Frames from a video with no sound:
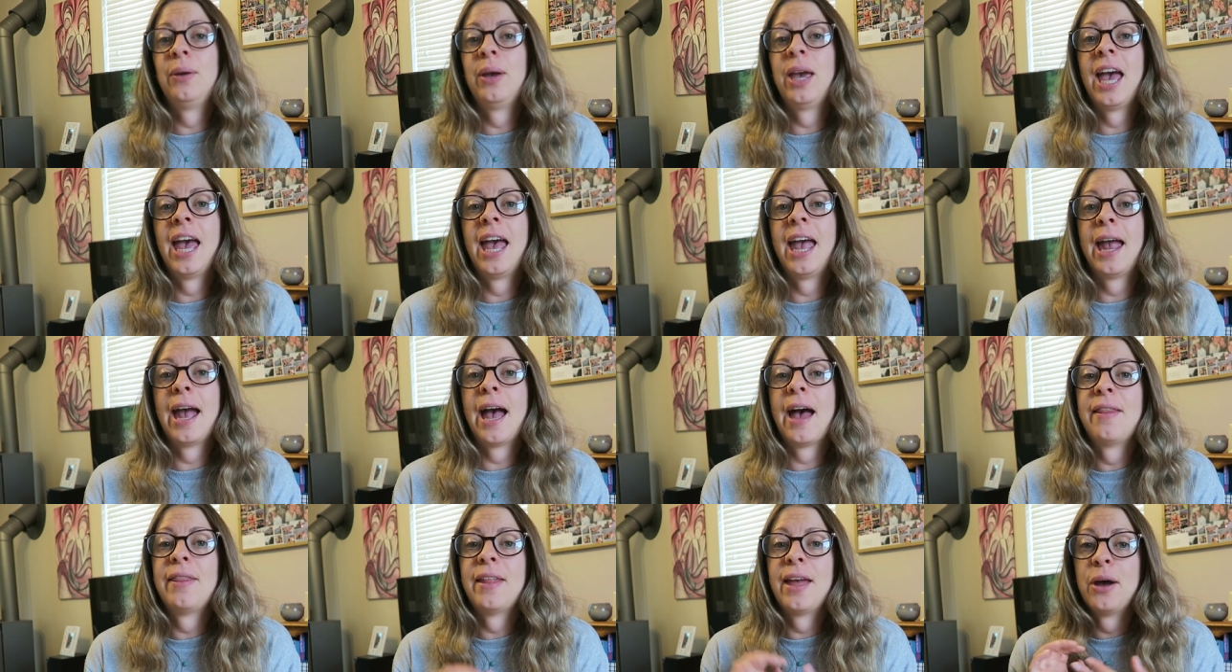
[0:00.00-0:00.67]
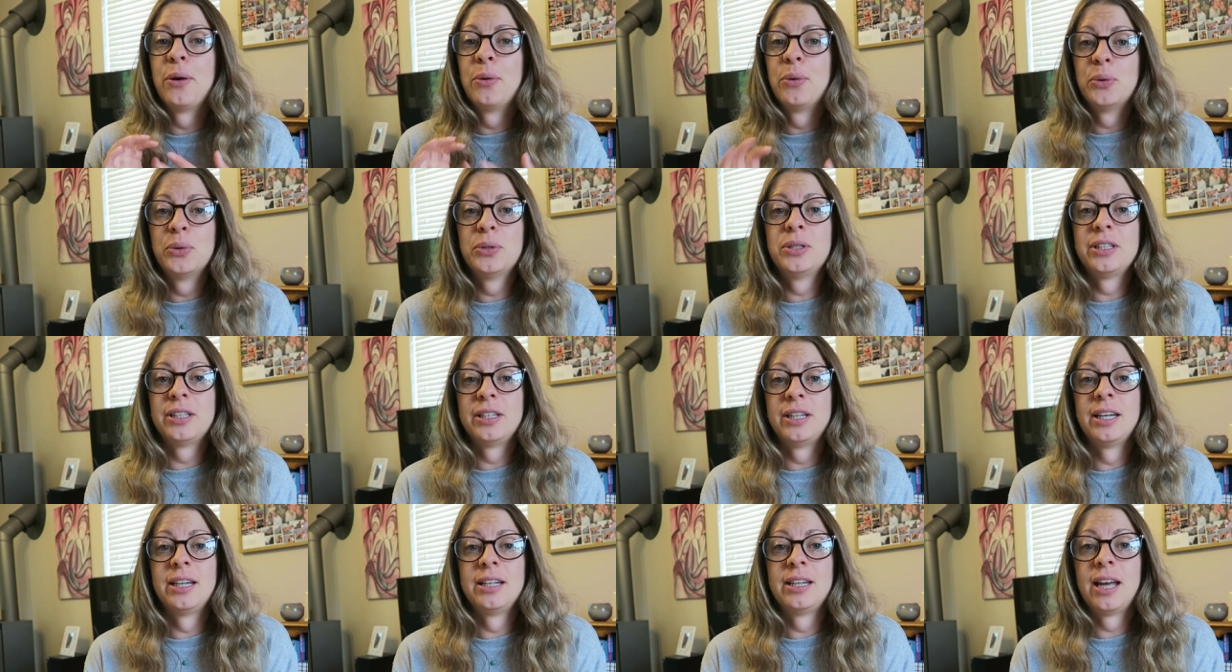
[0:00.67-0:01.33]
UK and they're
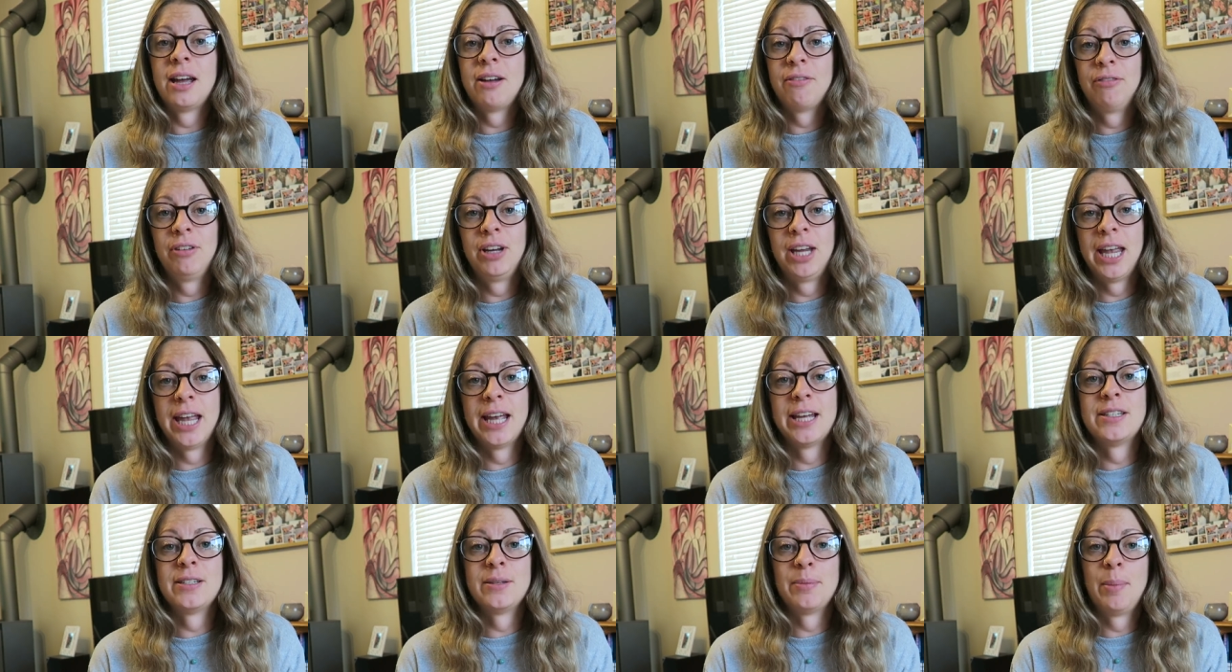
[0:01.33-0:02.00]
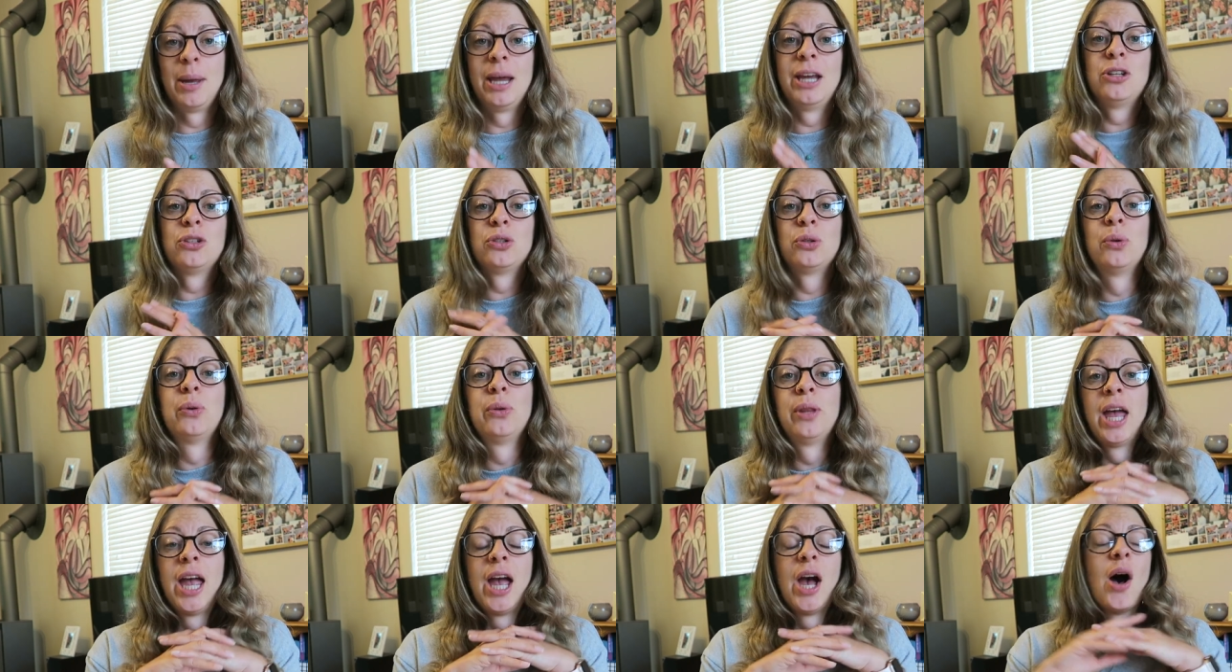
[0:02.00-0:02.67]
audited every year to make
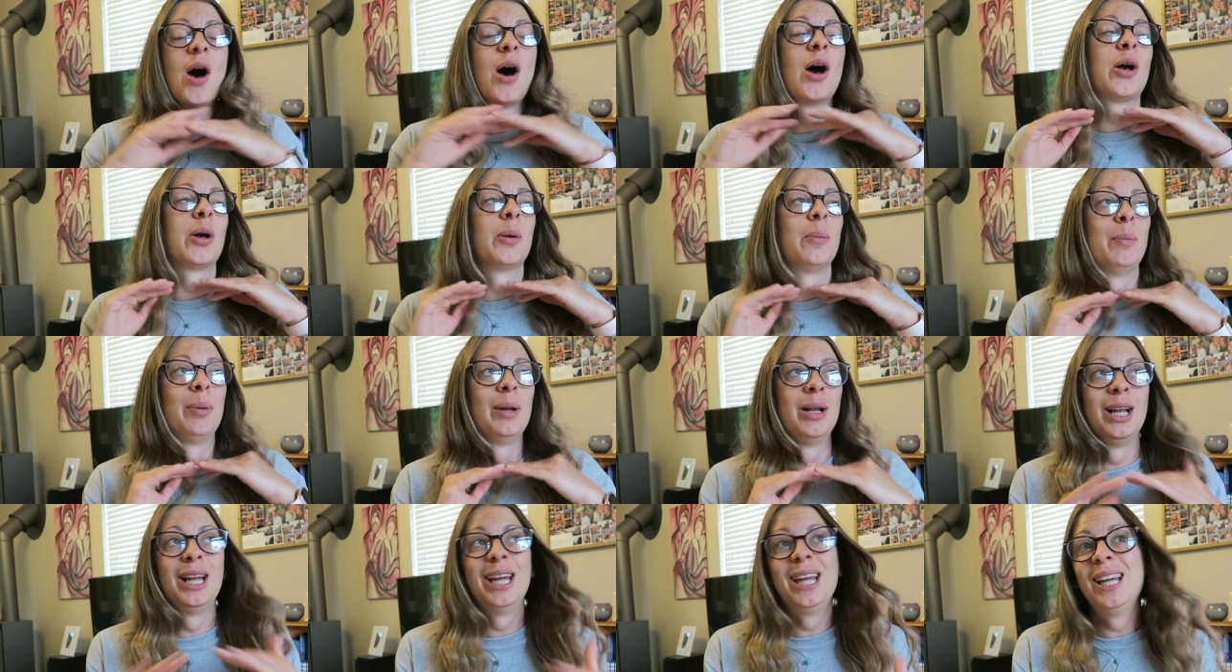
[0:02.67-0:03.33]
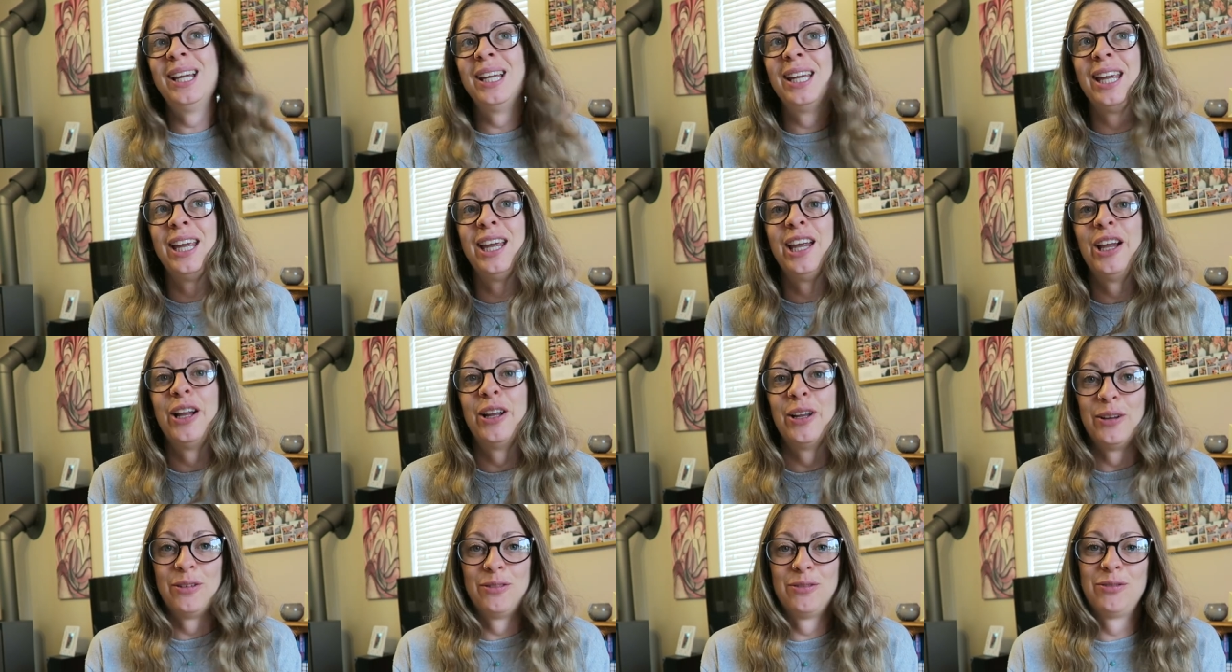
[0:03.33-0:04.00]
sure they are completely
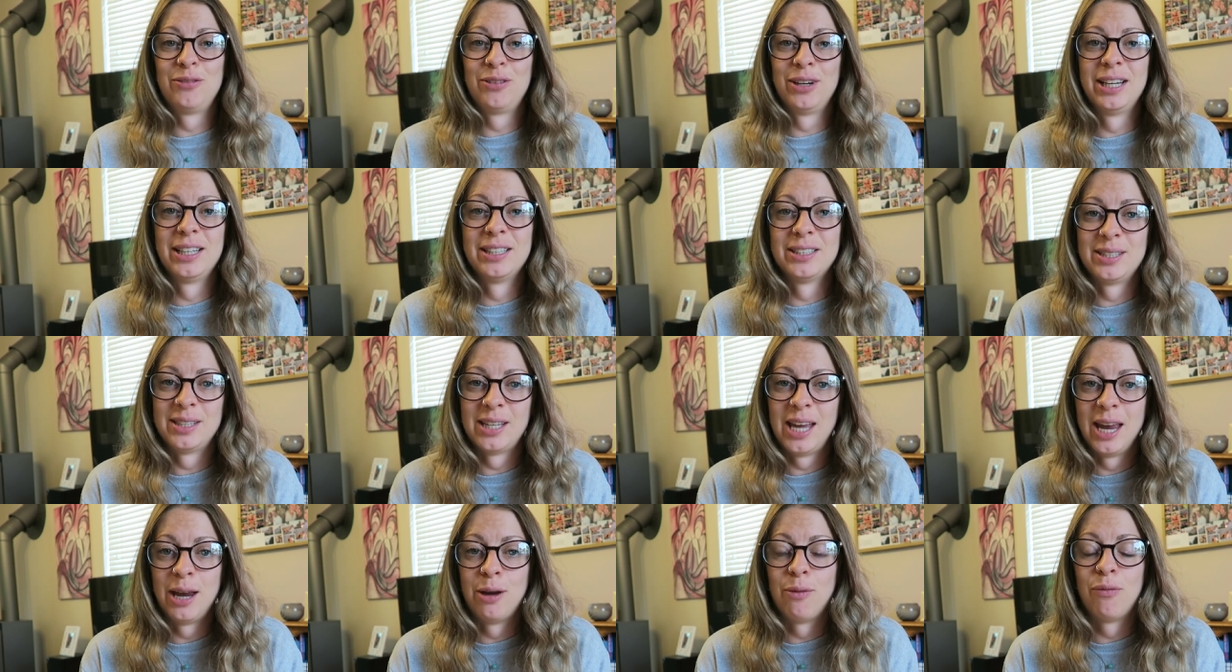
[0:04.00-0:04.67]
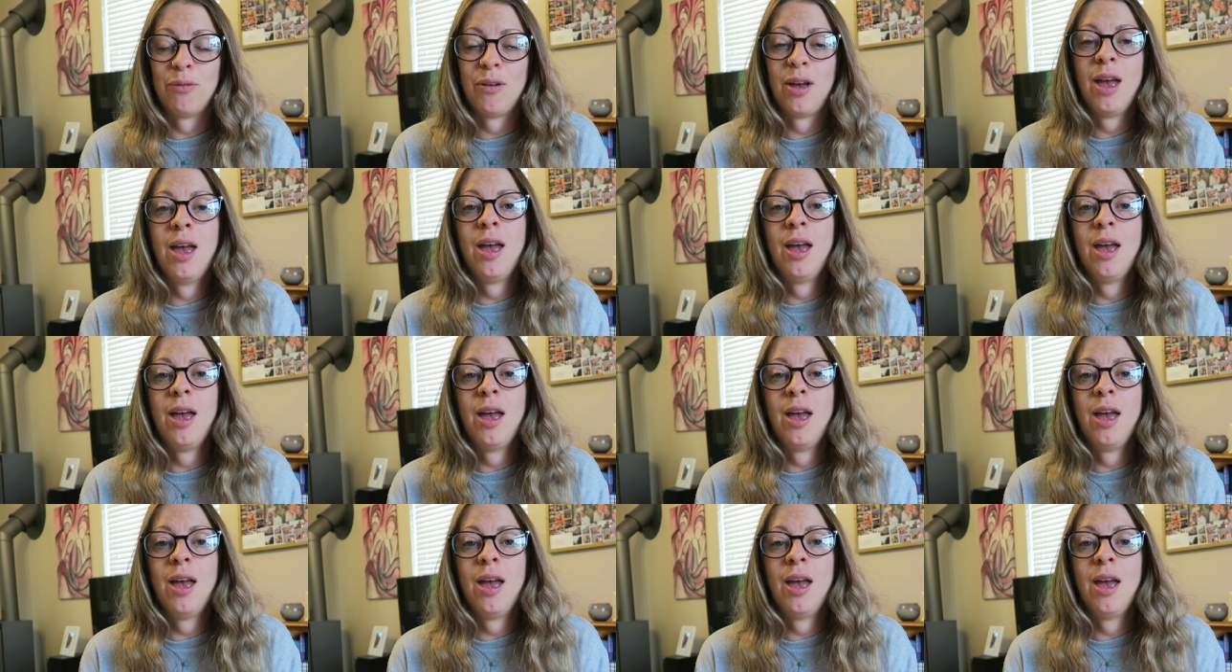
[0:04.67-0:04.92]
gluten free and safe.